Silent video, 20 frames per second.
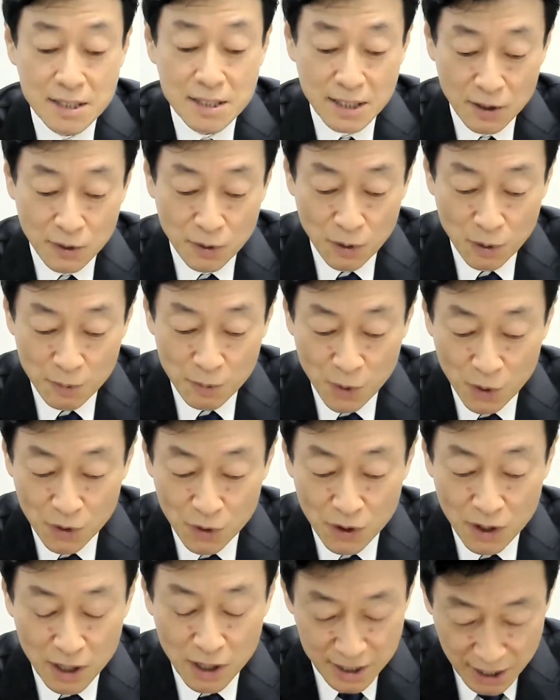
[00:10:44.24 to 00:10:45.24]

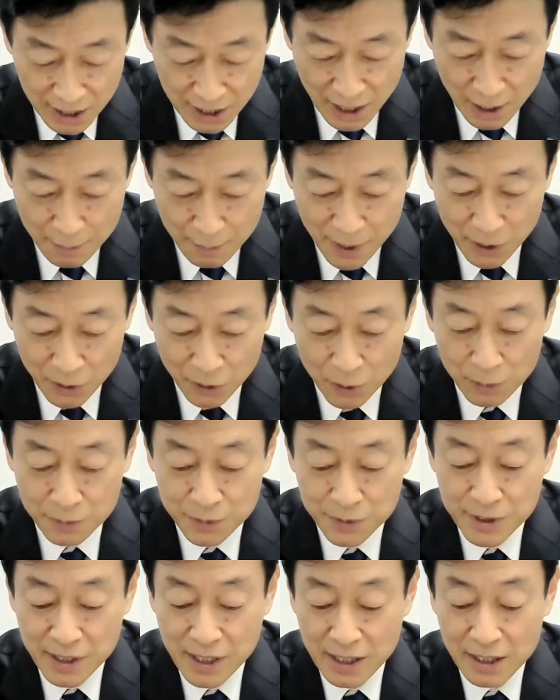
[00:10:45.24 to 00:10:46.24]
The number of
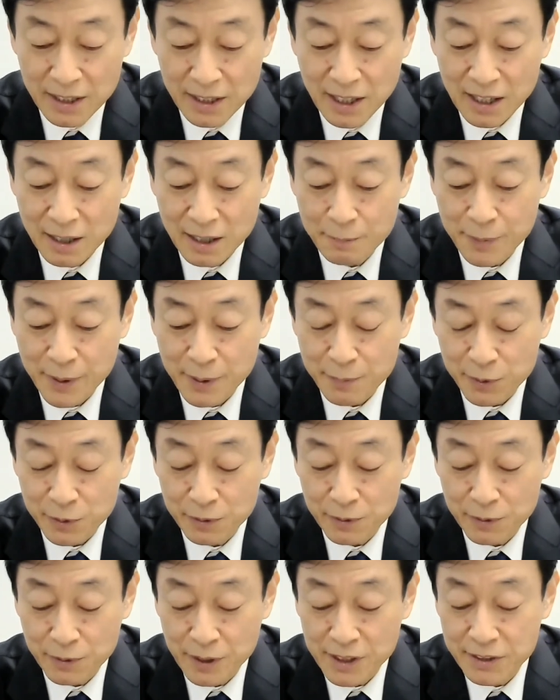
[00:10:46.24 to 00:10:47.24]
younger
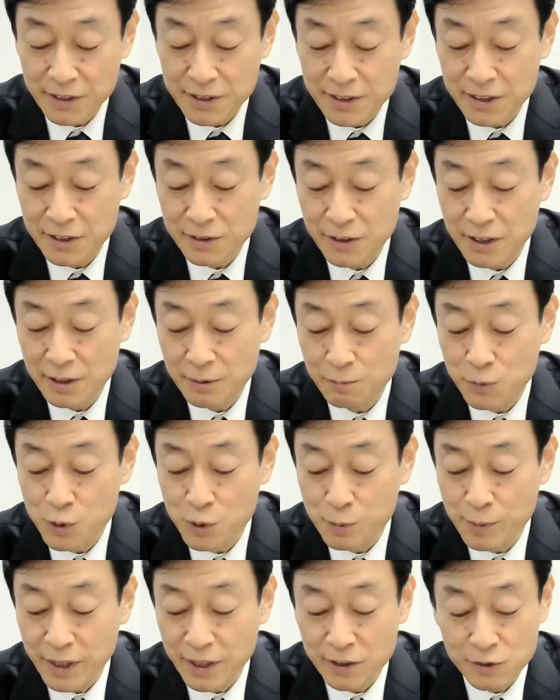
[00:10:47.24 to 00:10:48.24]
people interested in
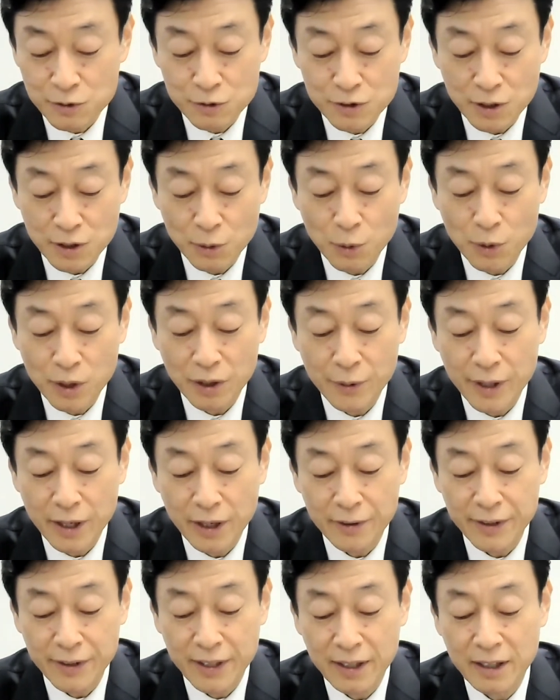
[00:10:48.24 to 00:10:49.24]
moving to the local
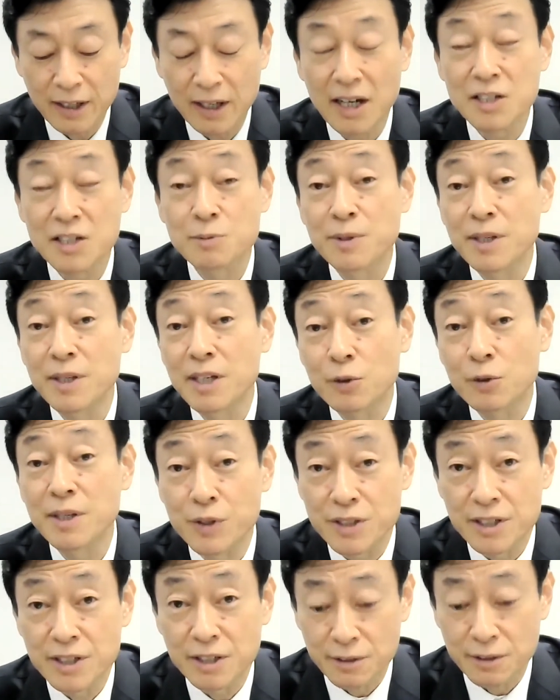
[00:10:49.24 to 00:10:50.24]
area has been
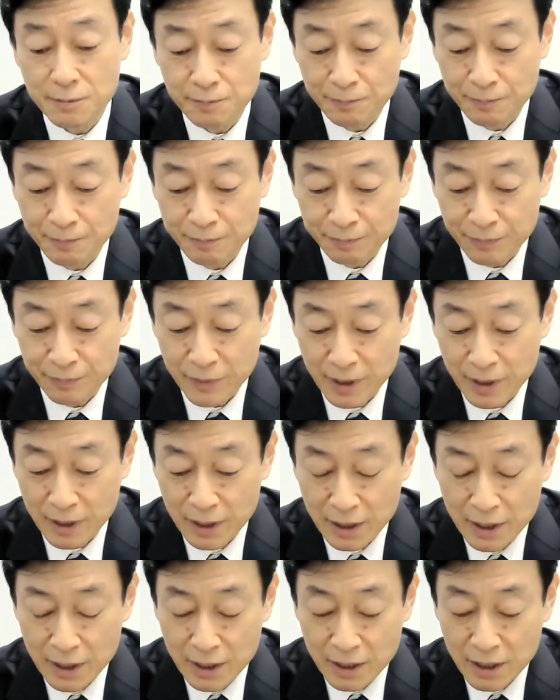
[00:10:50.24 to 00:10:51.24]
increasing.
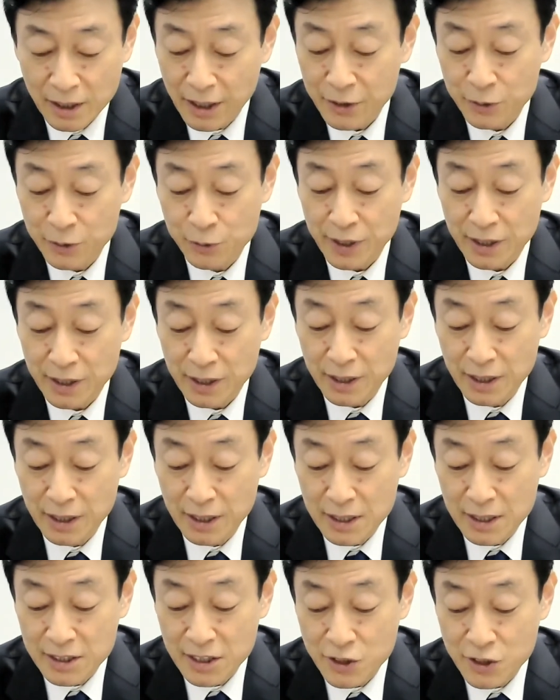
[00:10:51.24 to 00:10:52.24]
Currently,
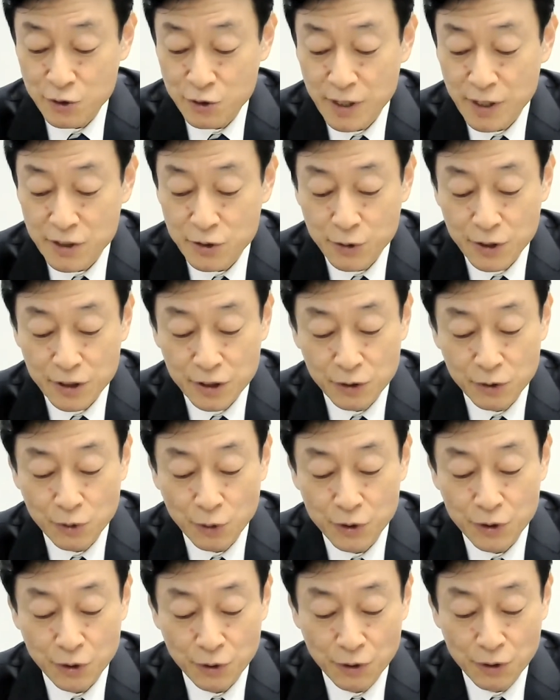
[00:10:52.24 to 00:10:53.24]
the situation in
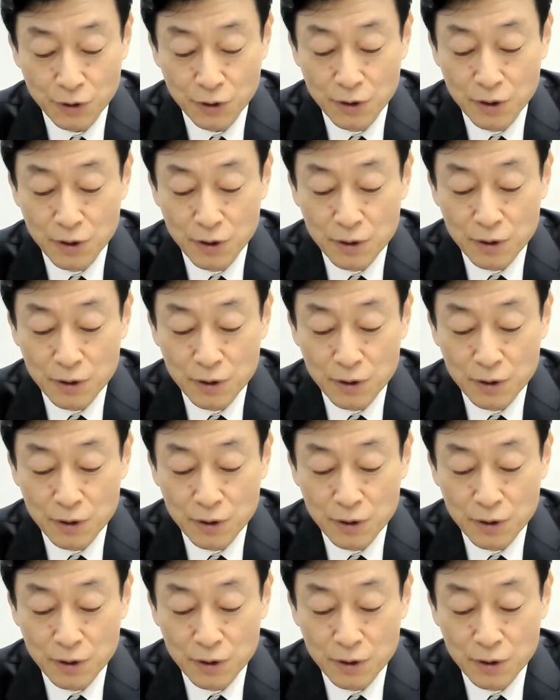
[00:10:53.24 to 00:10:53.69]
Tokyo,